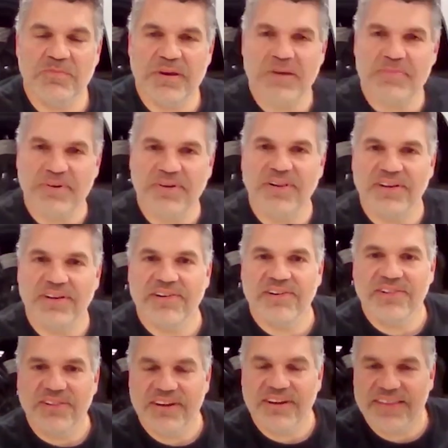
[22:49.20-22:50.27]
people are
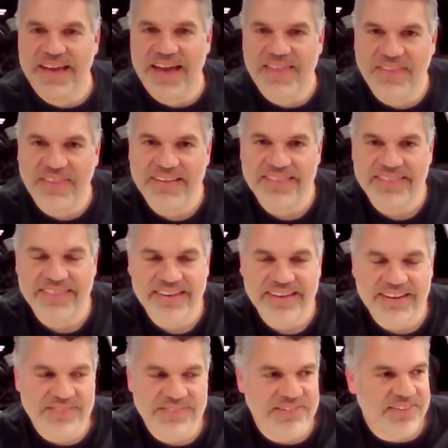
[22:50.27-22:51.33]
looking at it, I
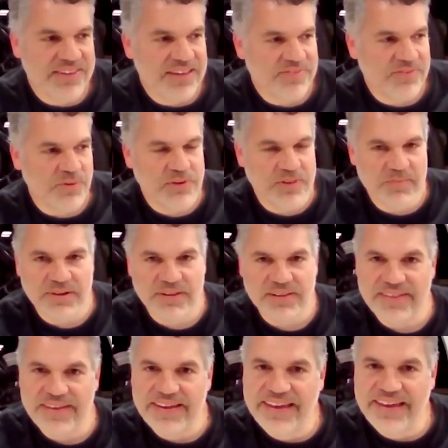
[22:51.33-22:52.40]
think, for the
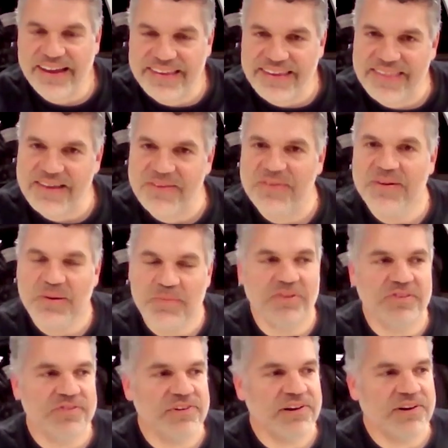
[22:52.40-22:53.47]
affordability, and
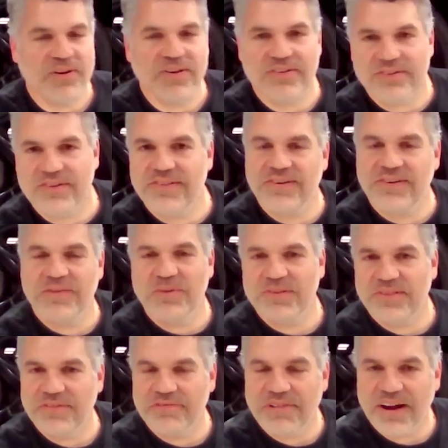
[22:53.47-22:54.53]
most of our questions are,
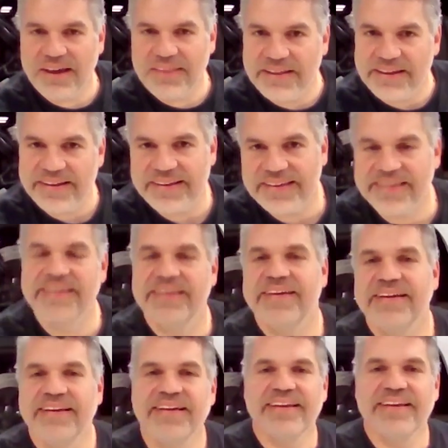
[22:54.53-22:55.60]
"What's the ride like?
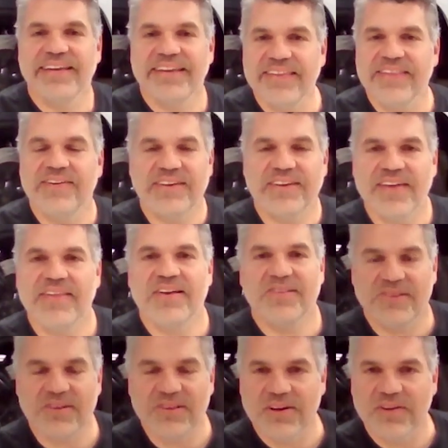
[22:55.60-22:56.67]
Can I
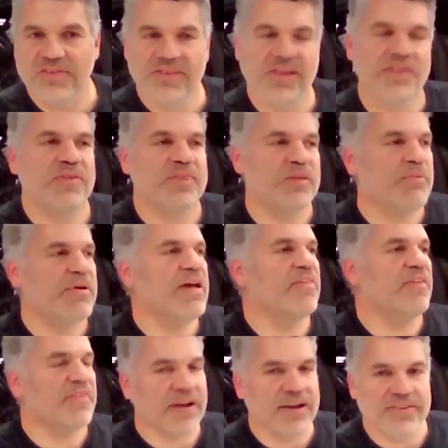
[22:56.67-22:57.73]
still load stuff in the bed?"
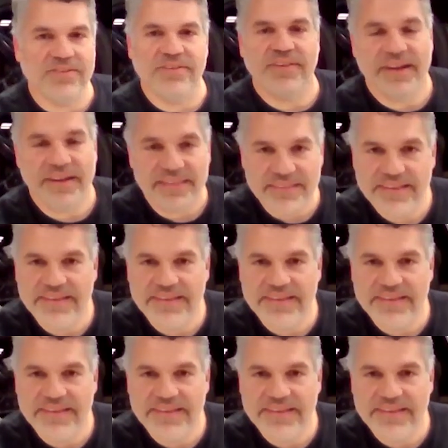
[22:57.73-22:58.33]
And I do that.